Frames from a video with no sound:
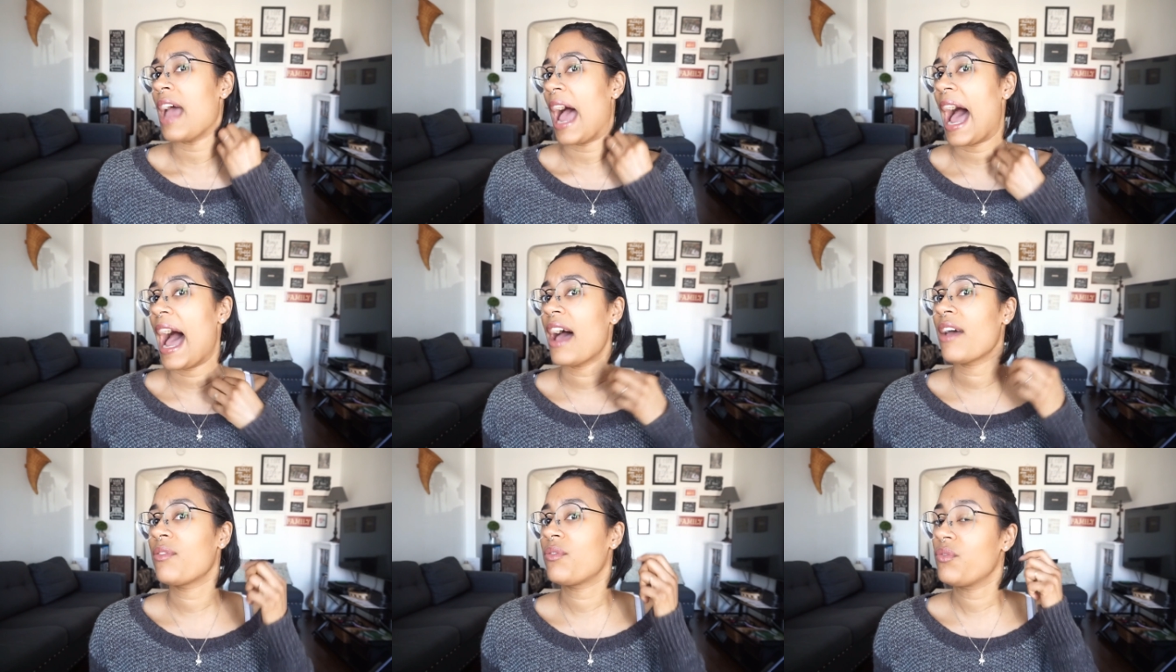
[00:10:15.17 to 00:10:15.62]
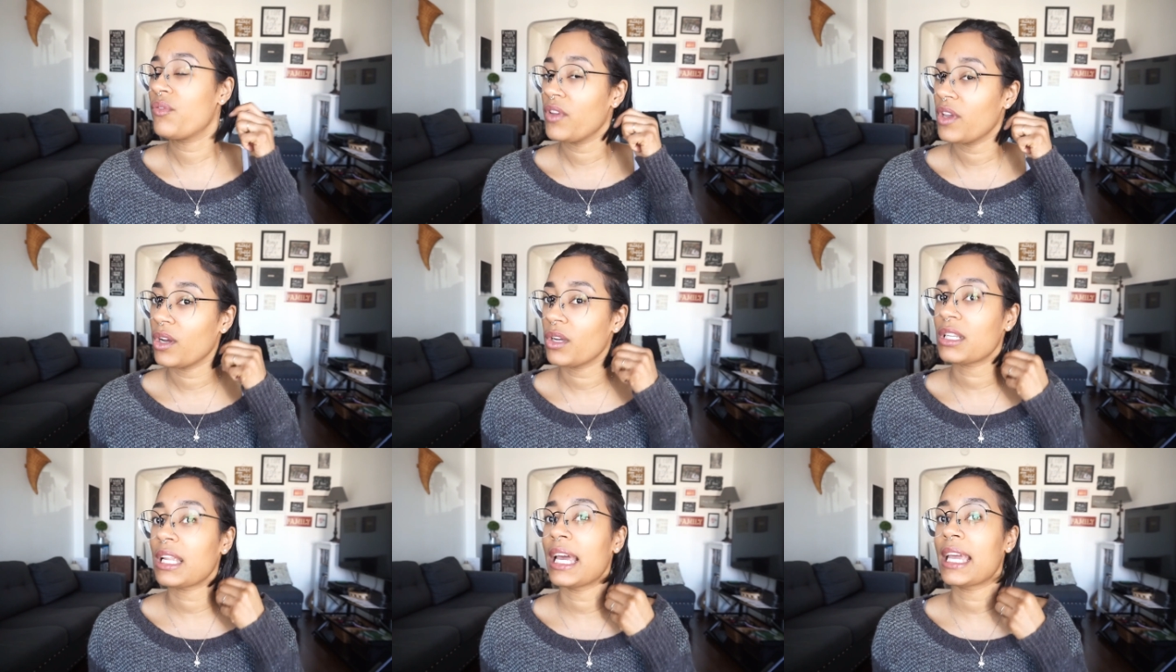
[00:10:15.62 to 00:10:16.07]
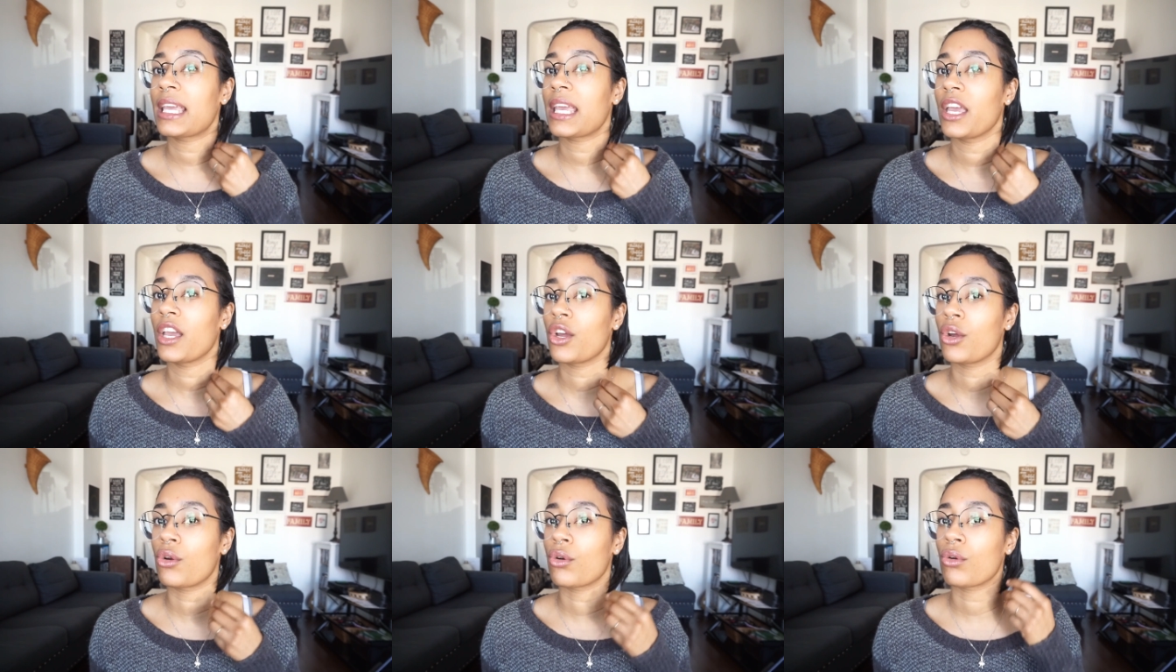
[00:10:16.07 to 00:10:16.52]
I feel like
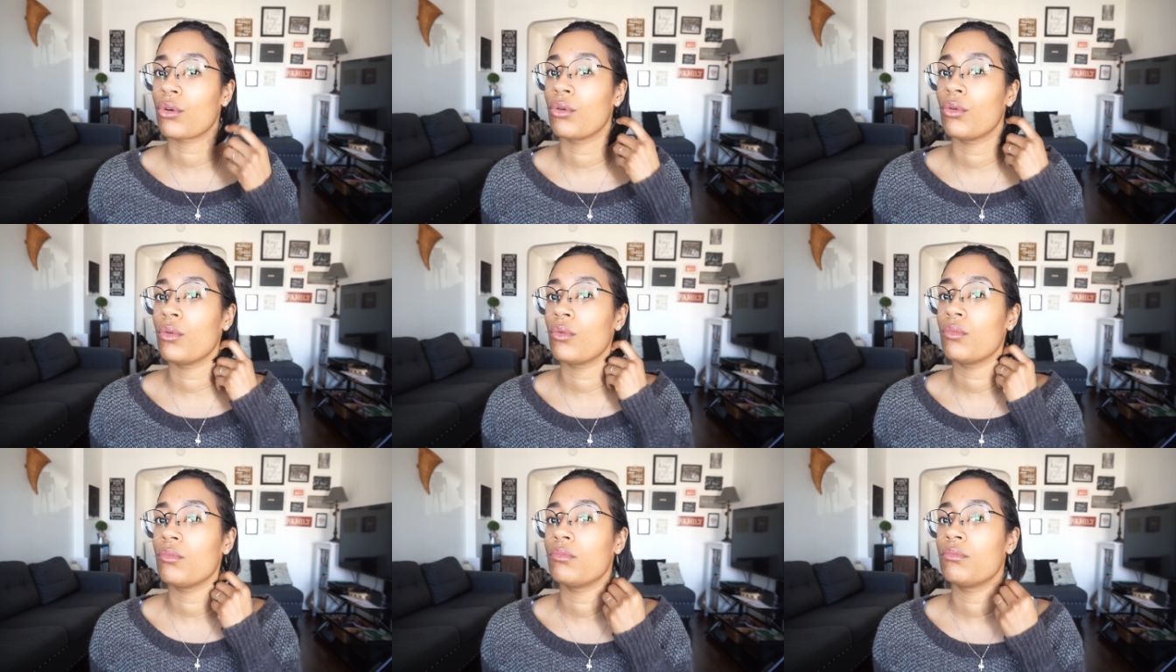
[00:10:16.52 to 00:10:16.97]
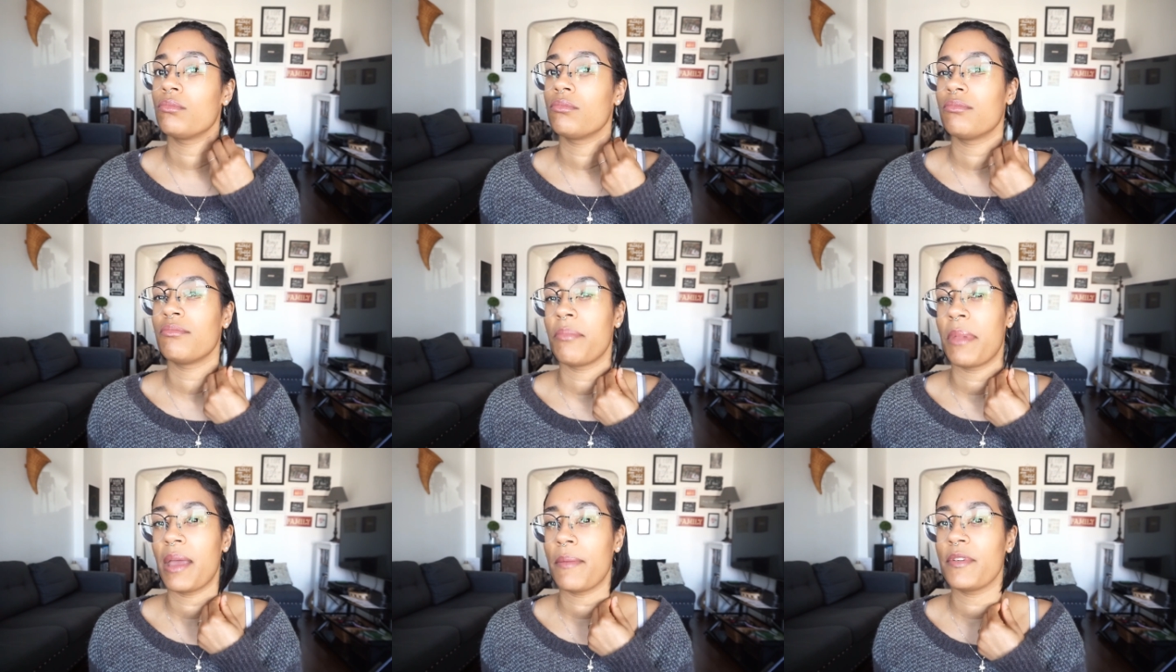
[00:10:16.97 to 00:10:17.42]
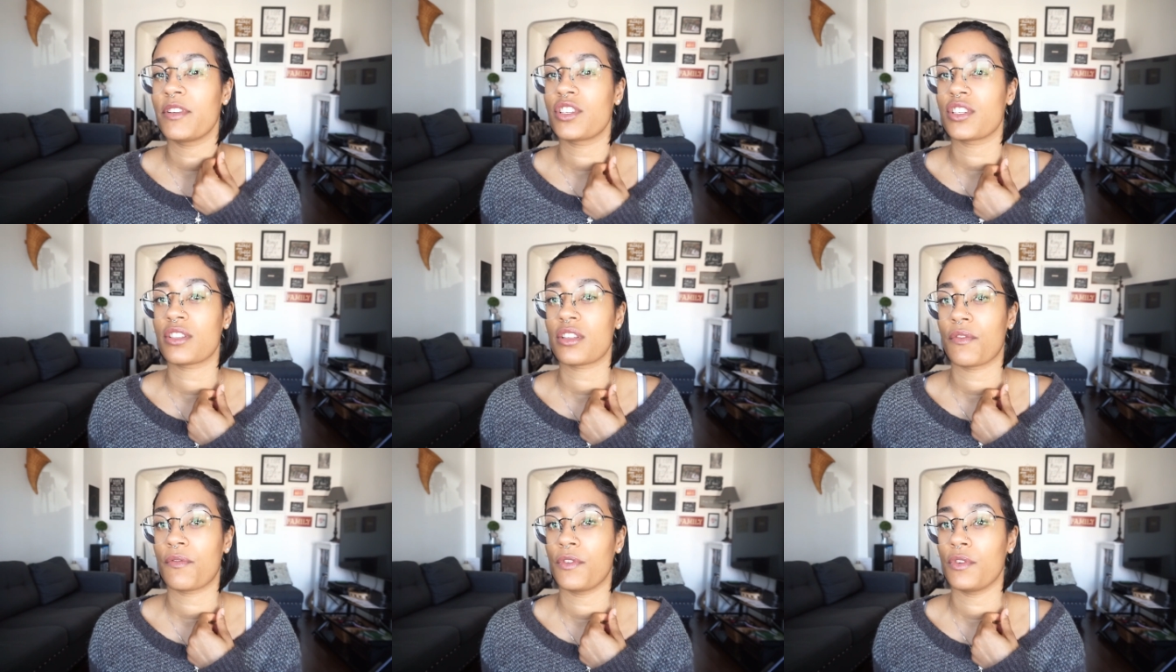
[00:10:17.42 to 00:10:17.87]
it grew maybe
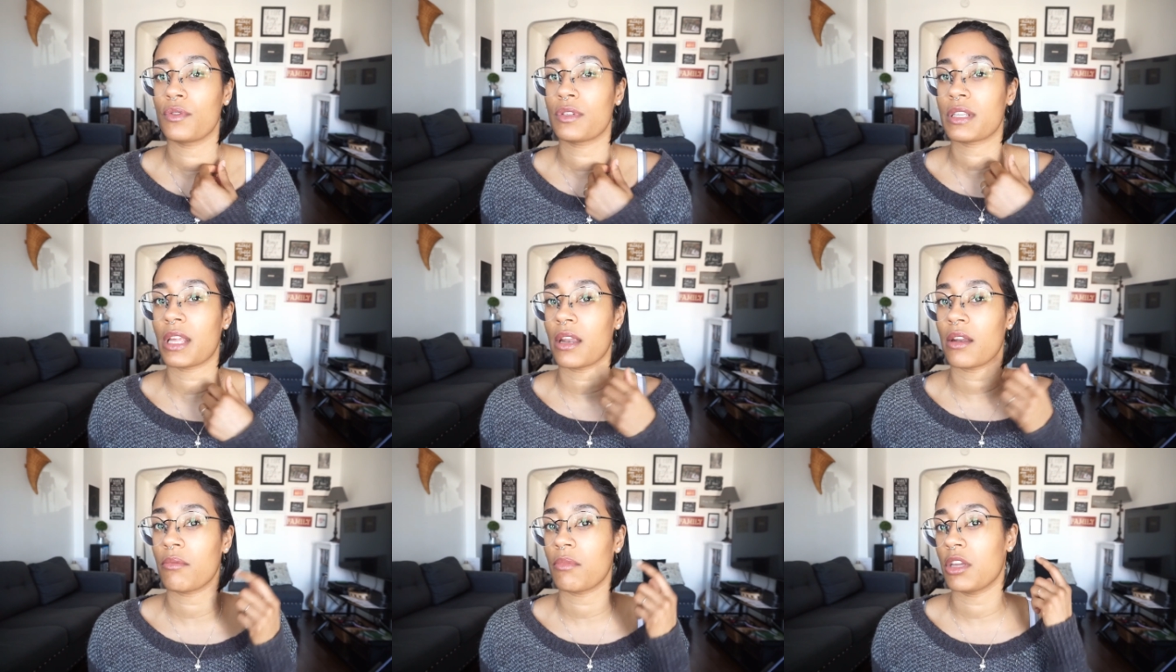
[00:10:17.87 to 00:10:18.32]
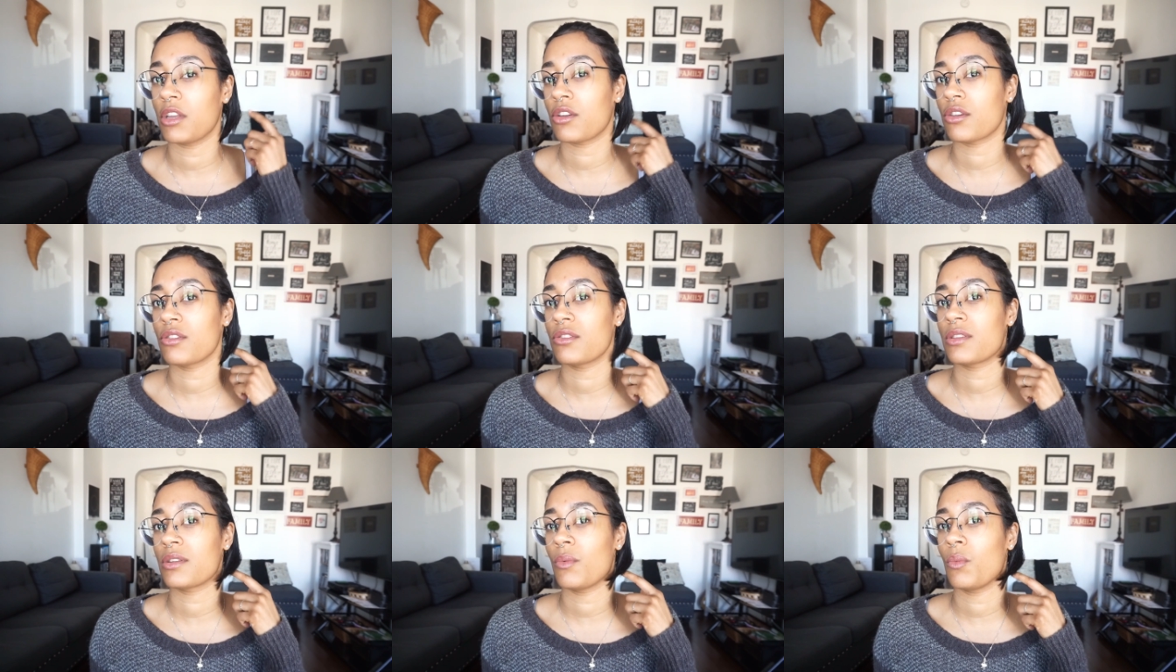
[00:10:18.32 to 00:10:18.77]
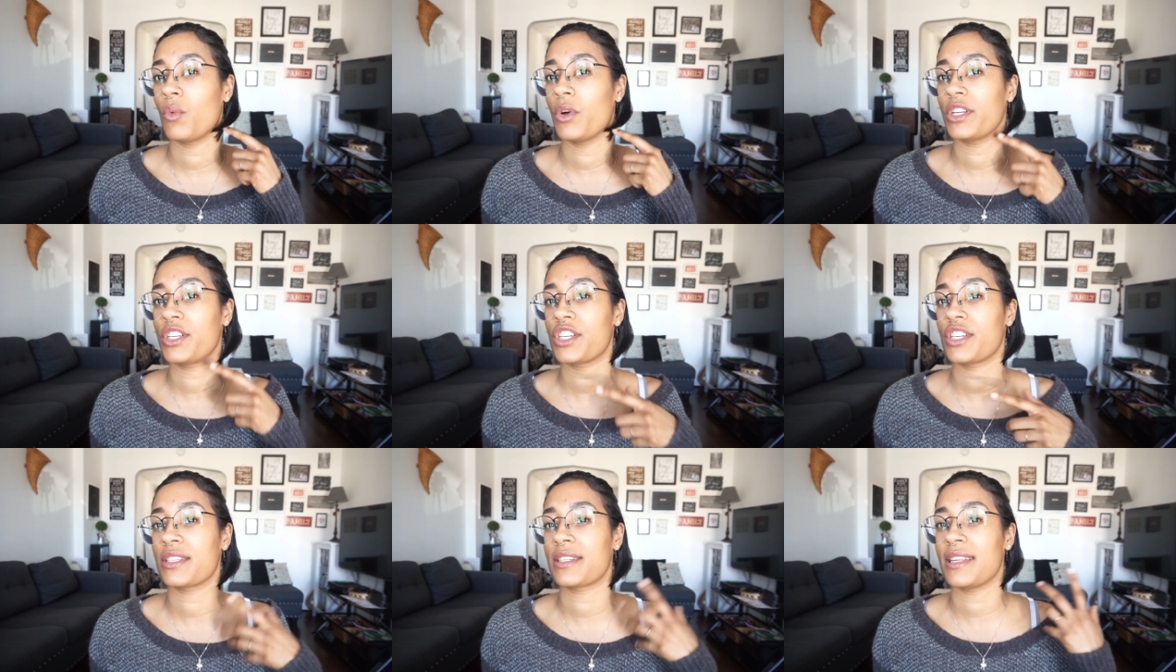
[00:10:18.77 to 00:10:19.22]
just a few centimeters,
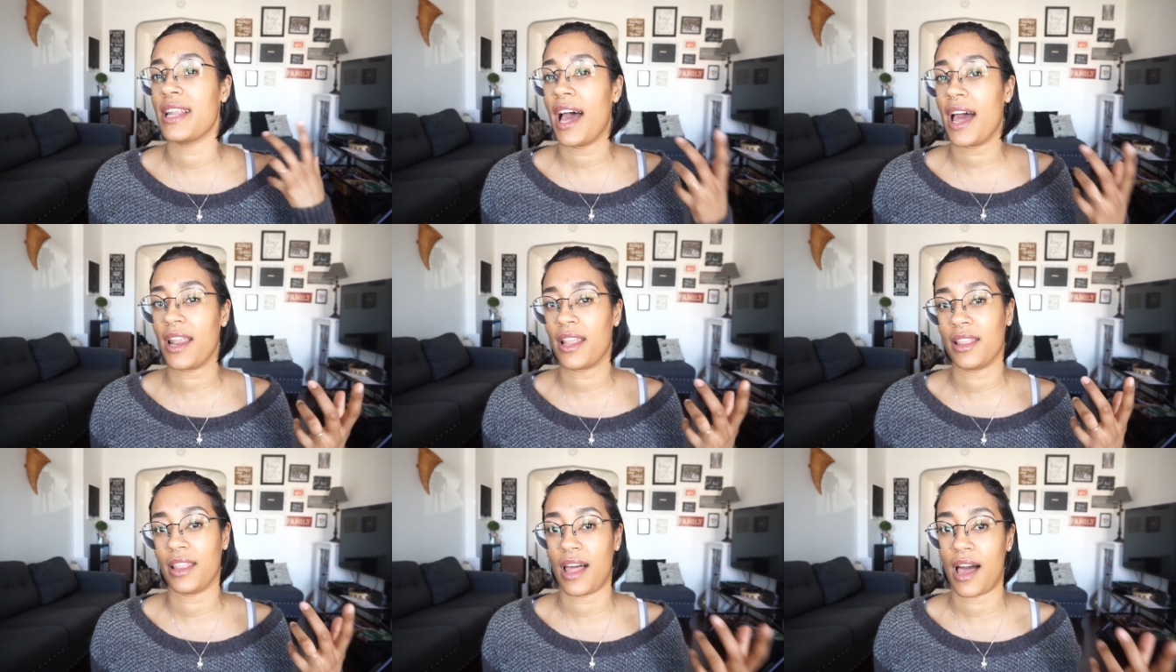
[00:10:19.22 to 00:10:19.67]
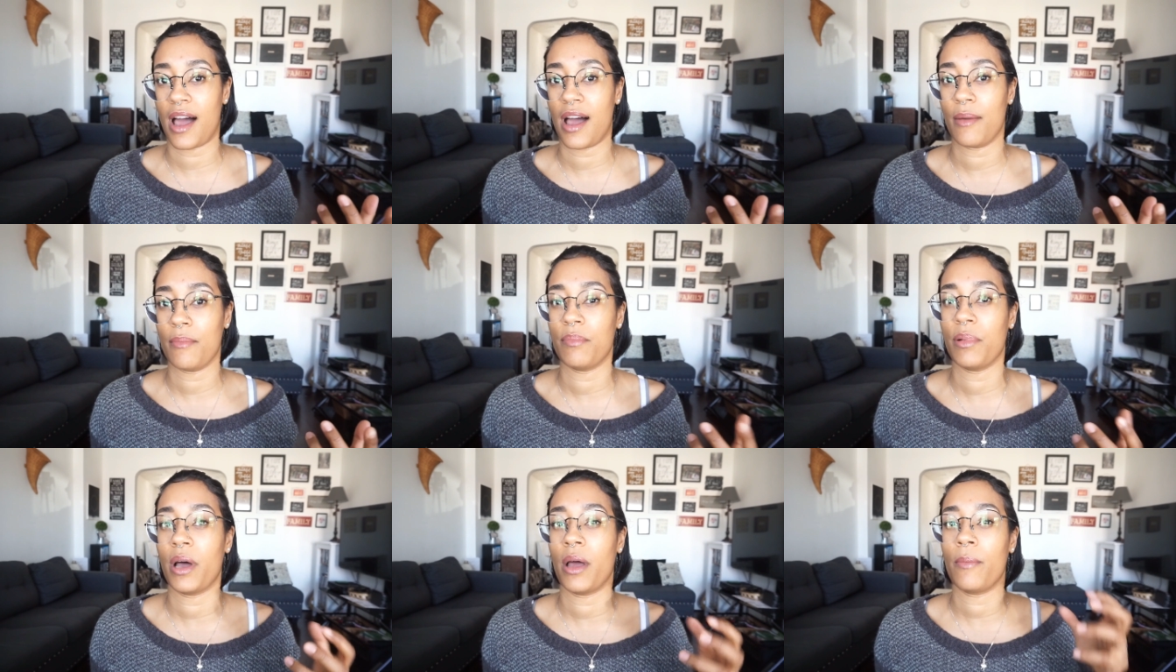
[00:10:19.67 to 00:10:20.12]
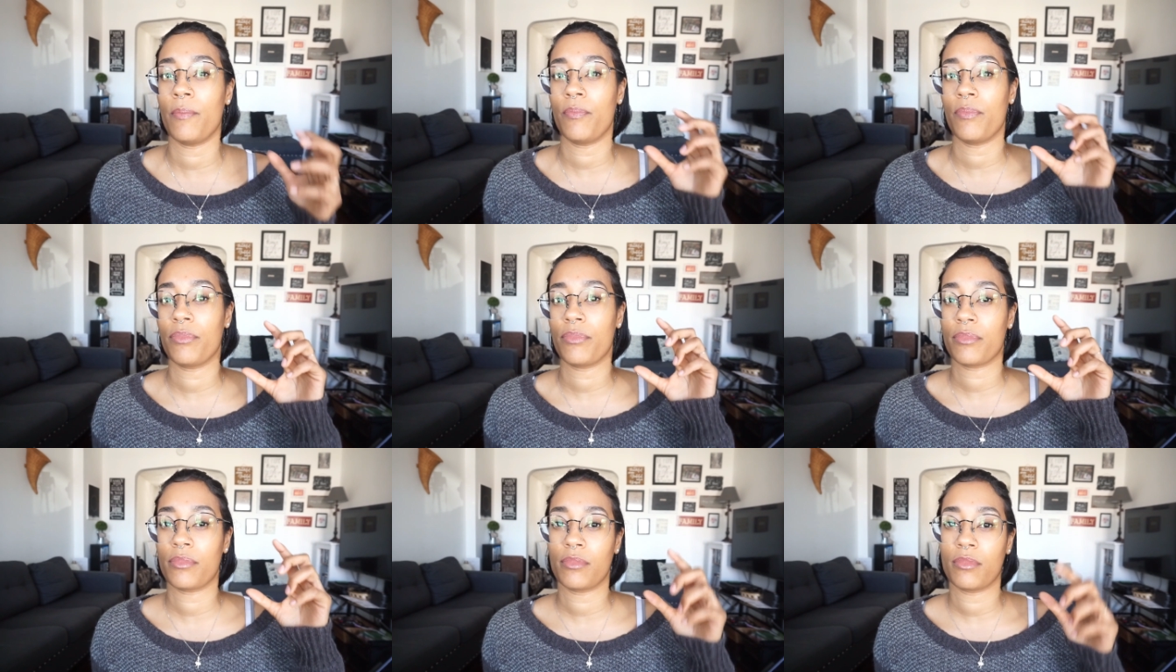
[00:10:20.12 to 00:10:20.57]
which is not a lot, but